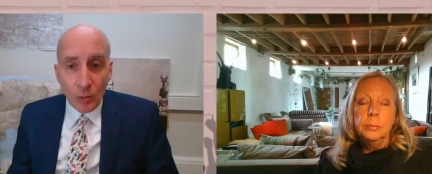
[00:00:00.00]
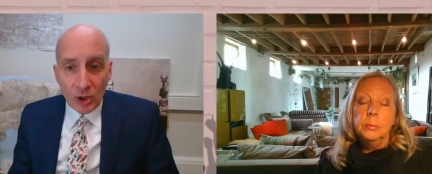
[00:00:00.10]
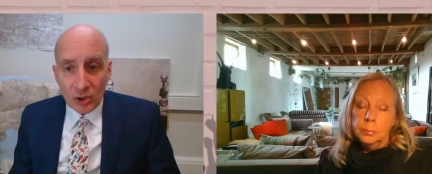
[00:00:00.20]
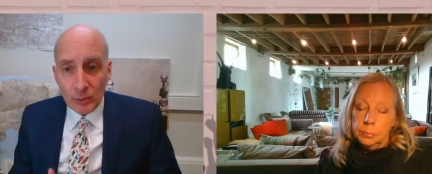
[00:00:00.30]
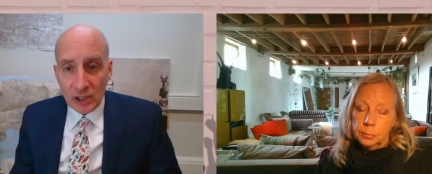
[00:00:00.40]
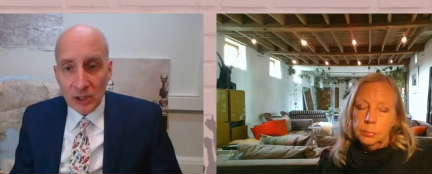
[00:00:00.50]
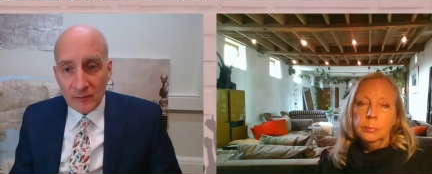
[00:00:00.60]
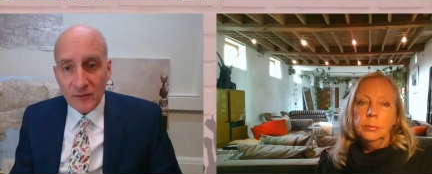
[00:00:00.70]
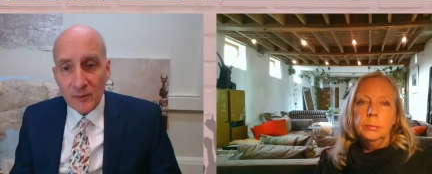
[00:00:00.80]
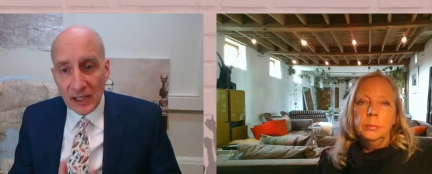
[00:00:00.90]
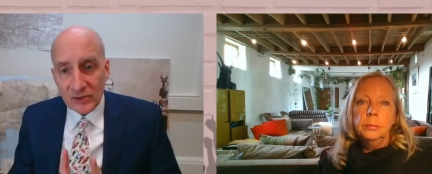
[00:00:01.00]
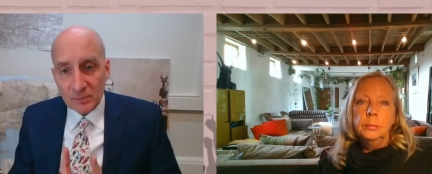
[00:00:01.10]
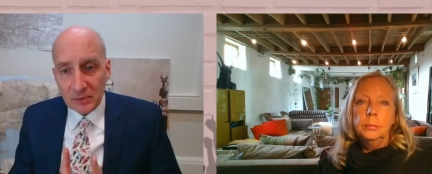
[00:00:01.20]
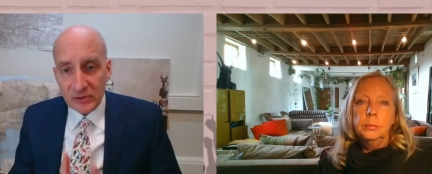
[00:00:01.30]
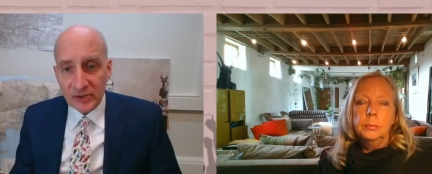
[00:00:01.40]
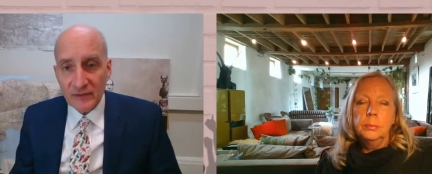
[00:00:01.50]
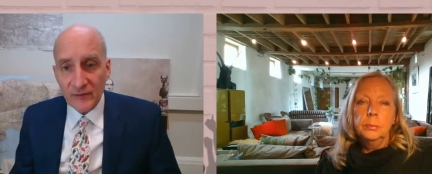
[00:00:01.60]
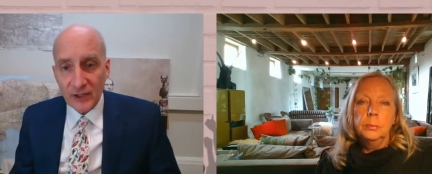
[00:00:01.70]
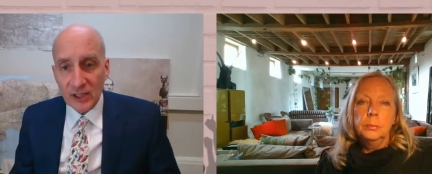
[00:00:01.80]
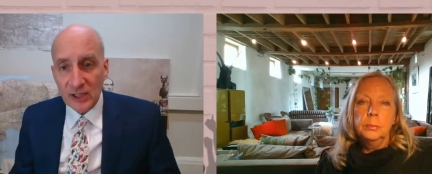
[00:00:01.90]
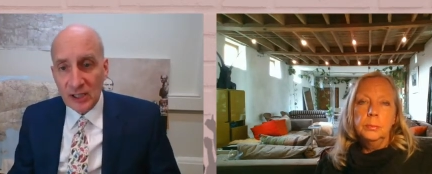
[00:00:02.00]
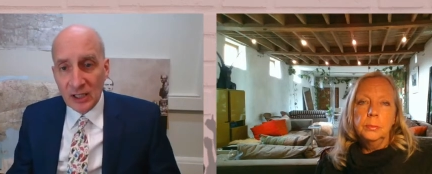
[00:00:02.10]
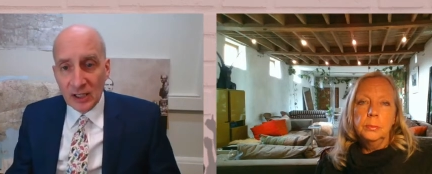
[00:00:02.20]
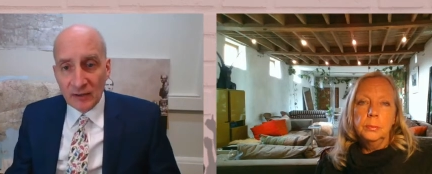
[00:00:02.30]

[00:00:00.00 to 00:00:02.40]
Speaker 1: What can we learn from that specific